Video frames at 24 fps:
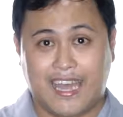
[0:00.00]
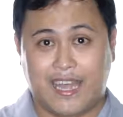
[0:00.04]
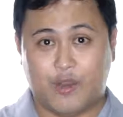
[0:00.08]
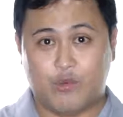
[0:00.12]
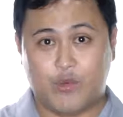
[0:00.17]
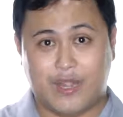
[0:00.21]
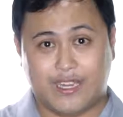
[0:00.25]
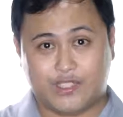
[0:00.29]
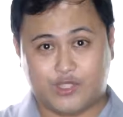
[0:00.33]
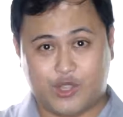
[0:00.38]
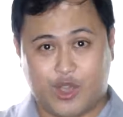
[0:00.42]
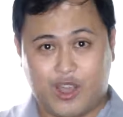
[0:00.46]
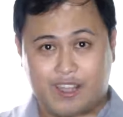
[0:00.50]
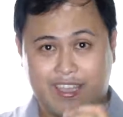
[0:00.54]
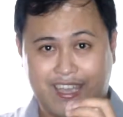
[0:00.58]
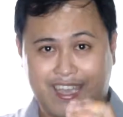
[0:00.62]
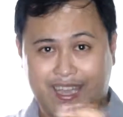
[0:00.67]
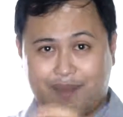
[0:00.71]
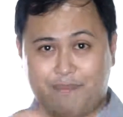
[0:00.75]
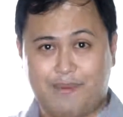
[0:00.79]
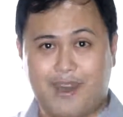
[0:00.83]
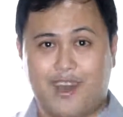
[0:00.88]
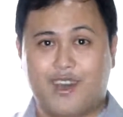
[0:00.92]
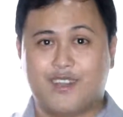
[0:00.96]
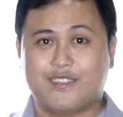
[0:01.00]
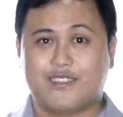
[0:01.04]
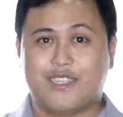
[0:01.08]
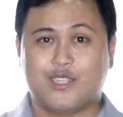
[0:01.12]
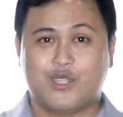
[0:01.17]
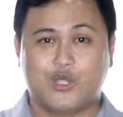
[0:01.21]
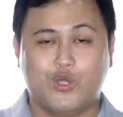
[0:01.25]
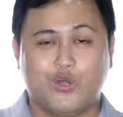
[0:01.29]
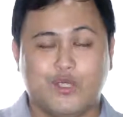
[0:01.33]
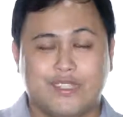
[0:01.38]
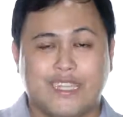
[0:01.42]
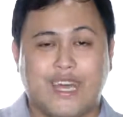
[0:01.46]
and we're talking about the
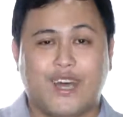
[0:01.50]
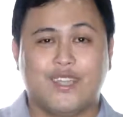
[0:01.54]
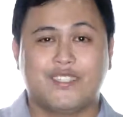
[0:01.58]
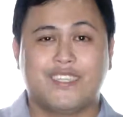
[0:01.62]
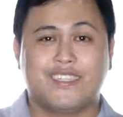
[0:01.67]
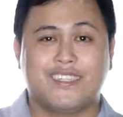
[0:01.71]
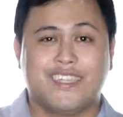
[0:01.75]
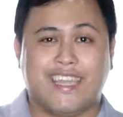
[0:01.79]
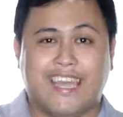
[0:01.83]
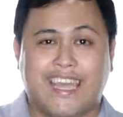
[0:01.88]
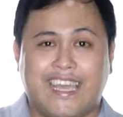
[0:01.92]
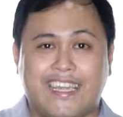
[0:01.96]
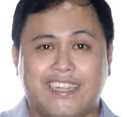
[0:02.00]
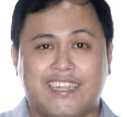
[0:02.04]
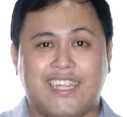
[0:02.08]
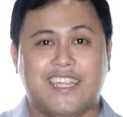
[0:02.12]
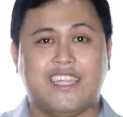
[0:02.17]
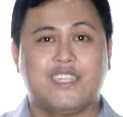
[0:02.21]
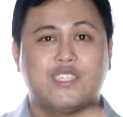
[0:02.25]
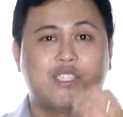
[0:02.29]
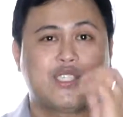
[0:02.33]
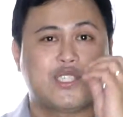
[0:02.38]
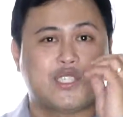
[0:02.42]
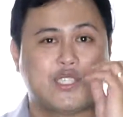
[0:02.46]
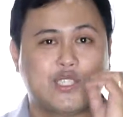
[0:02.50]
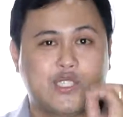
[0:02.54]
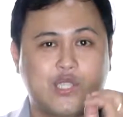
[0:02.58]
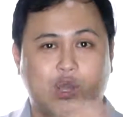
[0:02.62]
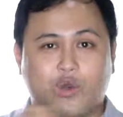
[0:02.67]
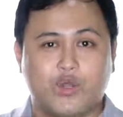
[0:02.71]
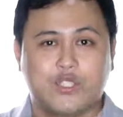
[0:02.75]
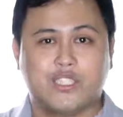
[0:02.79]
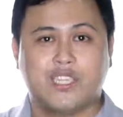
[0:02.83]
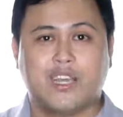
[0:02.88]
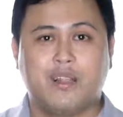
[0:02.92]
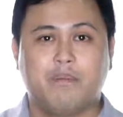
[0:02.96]
2018
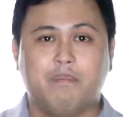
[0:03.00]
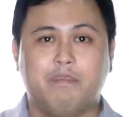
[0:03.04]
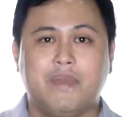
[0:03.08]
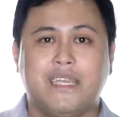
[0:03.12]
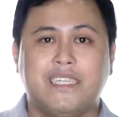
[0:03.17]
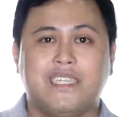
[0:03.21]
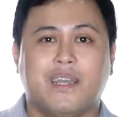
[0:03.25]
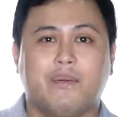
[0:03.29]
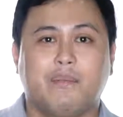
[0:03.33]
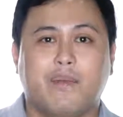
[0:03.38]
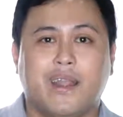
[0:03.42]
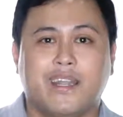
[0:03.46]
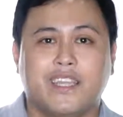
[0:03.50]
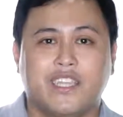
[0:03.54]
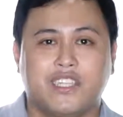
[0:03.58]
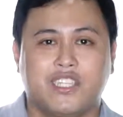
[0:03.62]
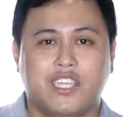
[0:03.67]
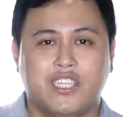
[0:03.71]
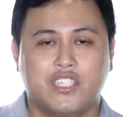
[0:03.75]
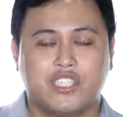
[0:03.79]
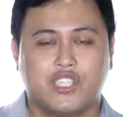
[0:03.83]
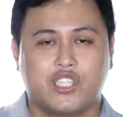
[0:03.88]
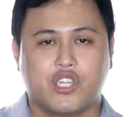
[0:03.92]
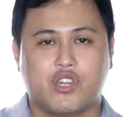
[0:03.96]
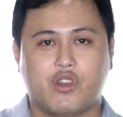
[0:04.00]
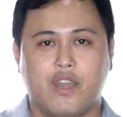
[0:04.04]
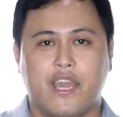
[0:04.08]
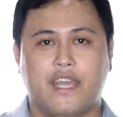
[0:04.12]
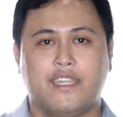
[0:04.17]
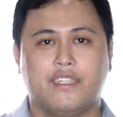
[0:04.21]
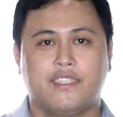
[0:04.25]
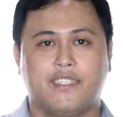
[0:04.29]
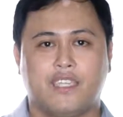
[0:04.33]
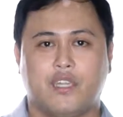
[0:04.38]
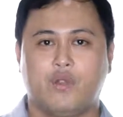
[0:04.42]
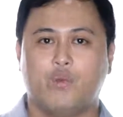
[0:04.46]
social media marketing
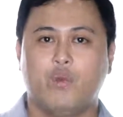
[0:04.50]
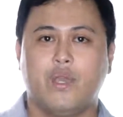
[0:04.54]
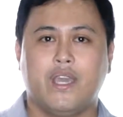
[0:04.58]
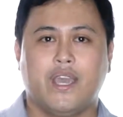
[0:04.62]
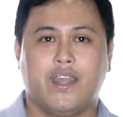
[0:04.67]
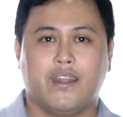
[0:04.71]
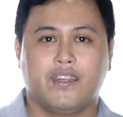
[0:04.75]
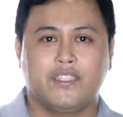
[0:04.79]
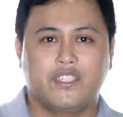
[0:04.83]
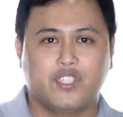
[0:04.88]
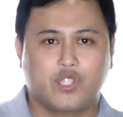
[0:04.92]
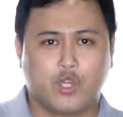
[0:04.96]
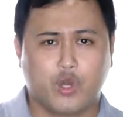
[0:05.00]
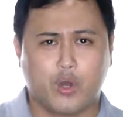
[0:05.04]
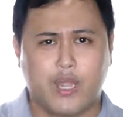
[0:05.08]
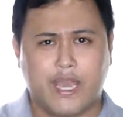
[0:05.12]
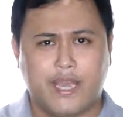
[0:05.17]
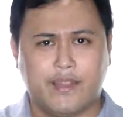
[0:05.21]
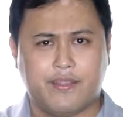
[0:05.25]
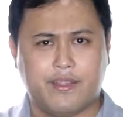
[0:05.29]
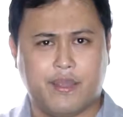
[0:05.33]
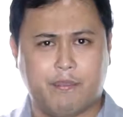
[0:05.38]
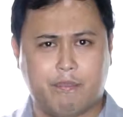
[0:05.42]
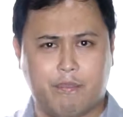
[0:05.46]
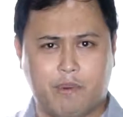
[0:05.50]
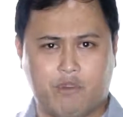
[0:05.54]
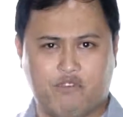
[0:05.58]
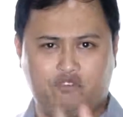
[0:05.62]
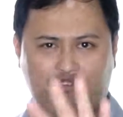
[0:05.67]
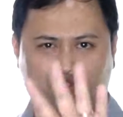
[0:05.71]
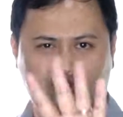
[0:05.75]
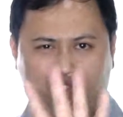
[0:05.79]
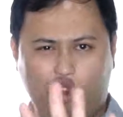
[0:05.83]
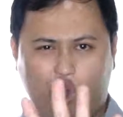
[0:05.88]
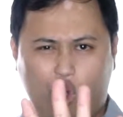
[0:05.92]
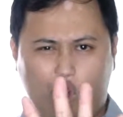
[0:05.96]
trends and we are in trend number
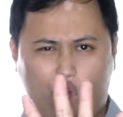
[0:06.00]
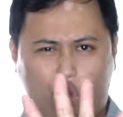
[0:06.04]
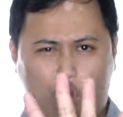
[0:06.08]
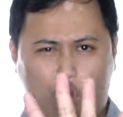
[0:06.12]
4!